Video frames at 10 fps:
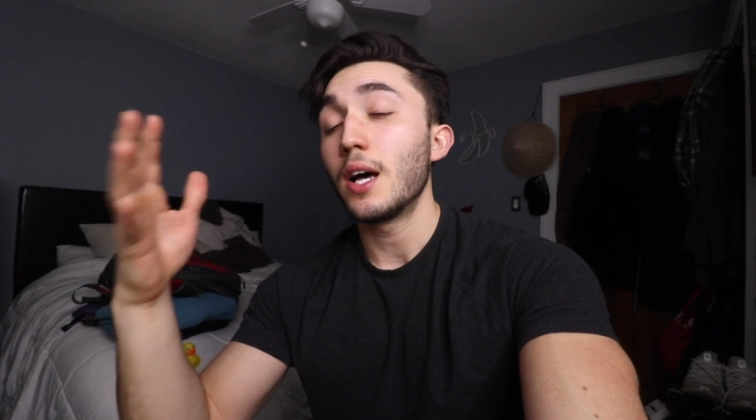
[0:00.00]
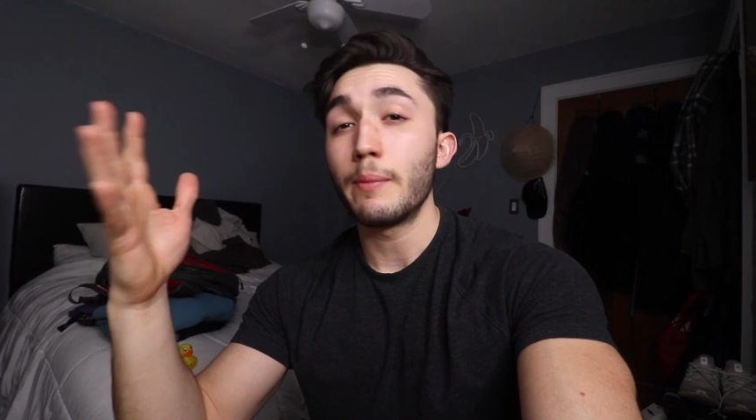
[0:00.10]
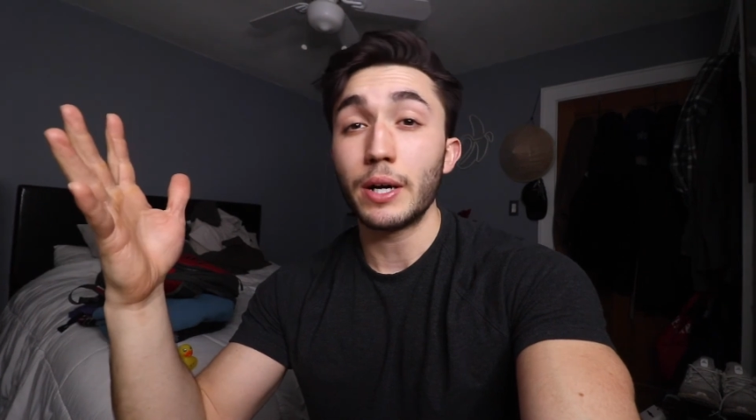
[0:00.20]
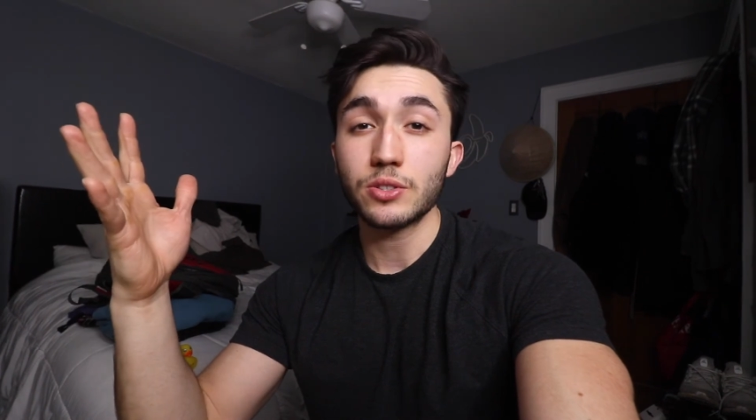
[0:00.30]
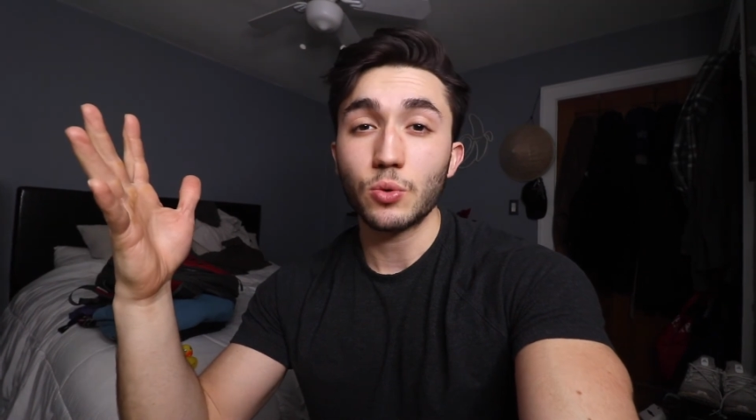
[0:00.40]

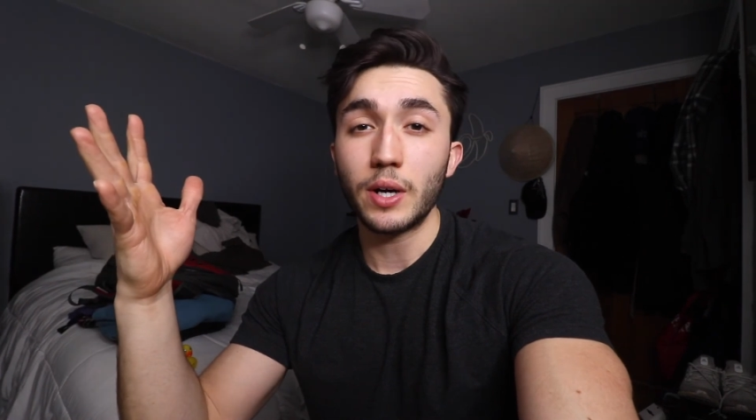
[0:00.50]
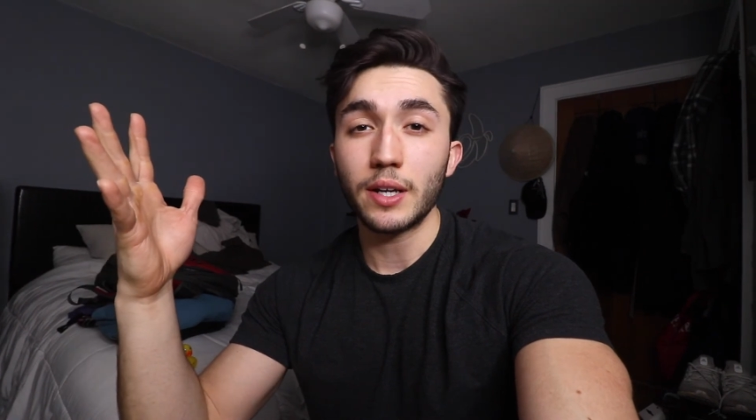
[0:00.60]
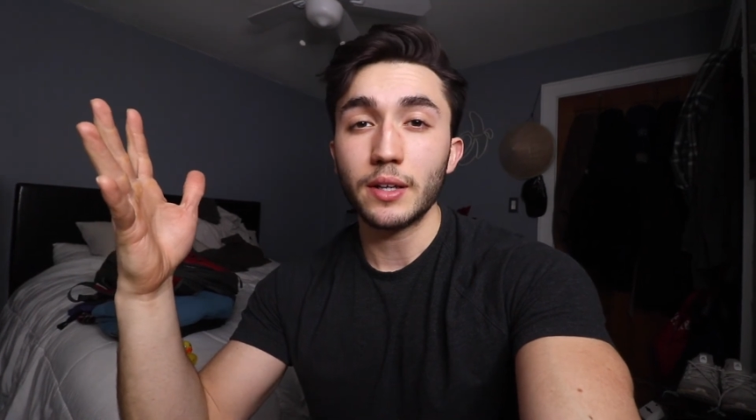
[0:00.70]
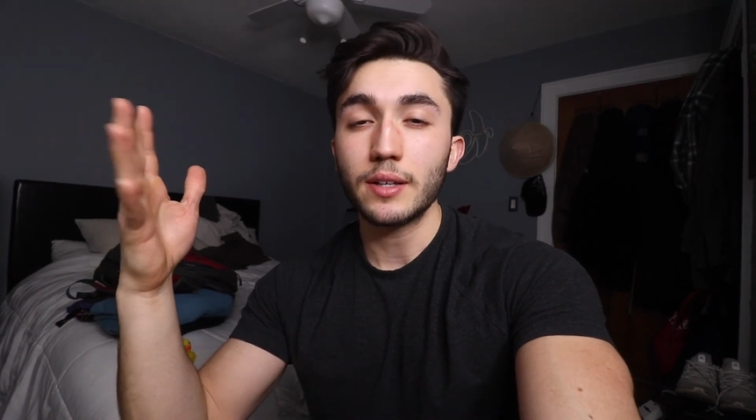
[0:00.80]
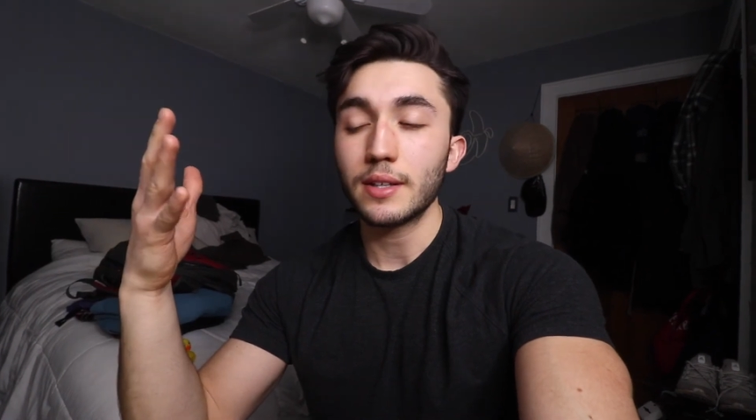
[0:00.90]
about
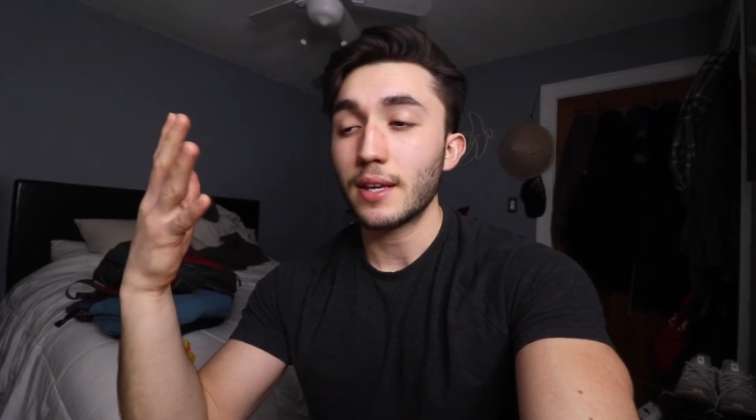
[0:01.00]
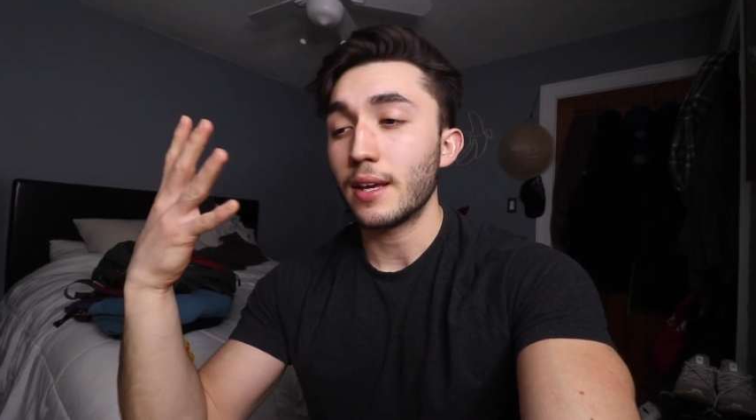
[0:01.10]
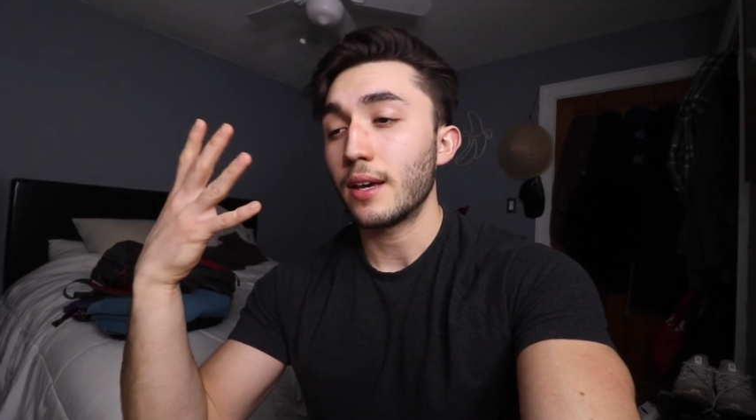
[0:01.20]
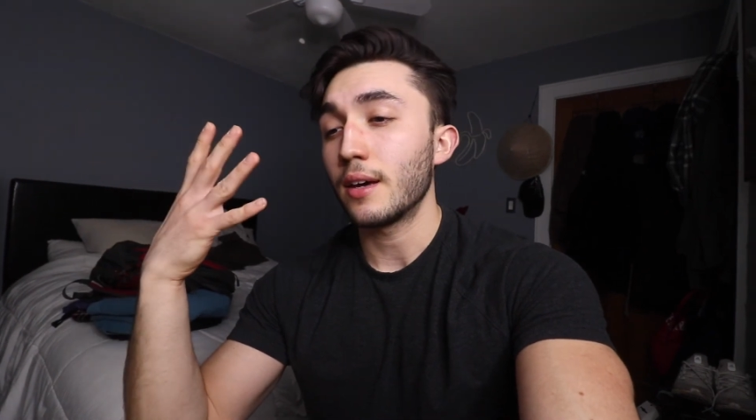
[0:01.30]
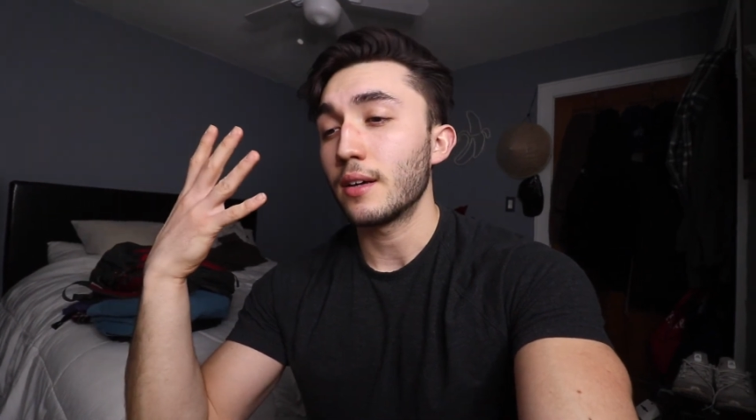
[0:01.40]
squatting
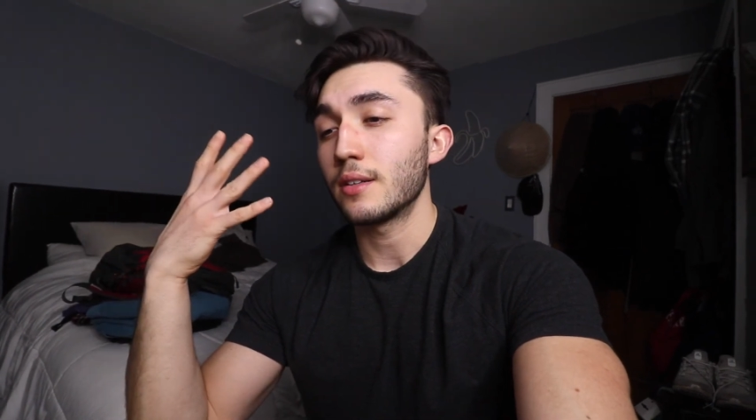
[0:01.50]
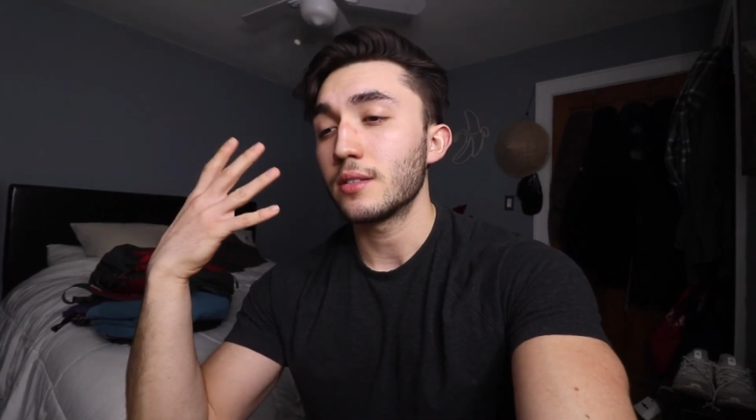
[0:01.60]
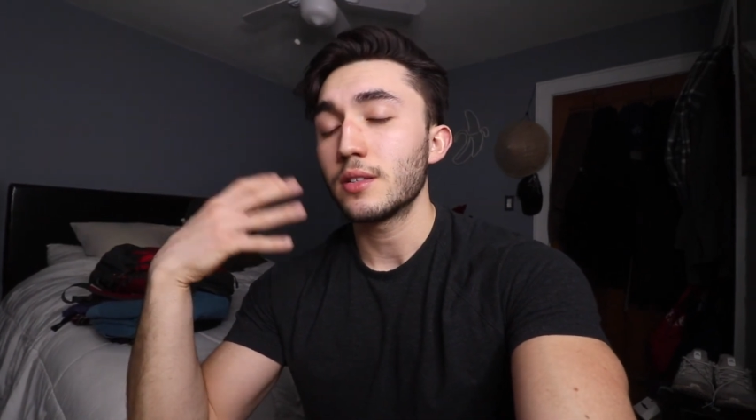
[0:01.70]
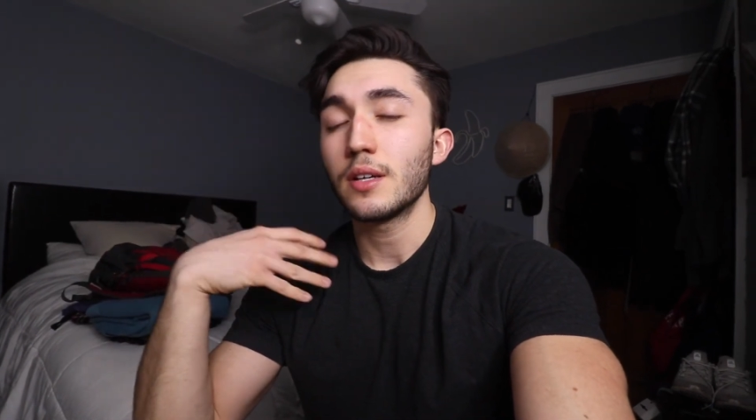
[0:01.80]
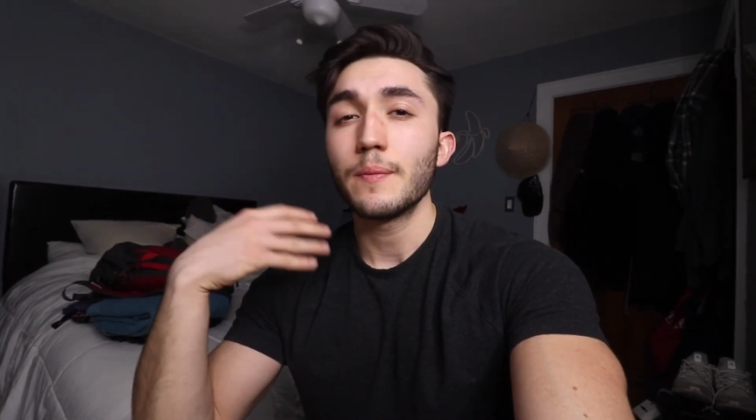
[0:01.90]
and